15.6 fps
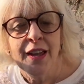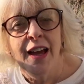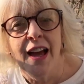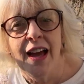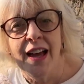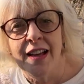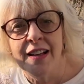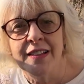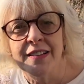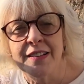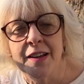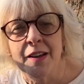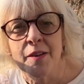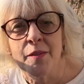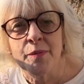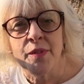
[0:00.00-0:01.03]
and
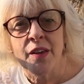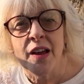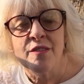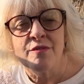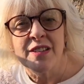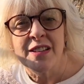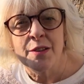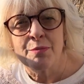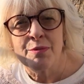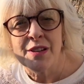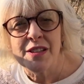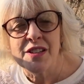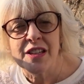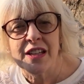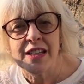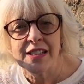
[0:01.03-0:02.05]
I really
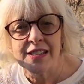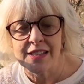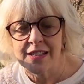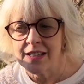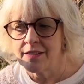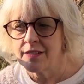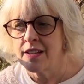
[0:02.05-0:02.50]
appreciate it.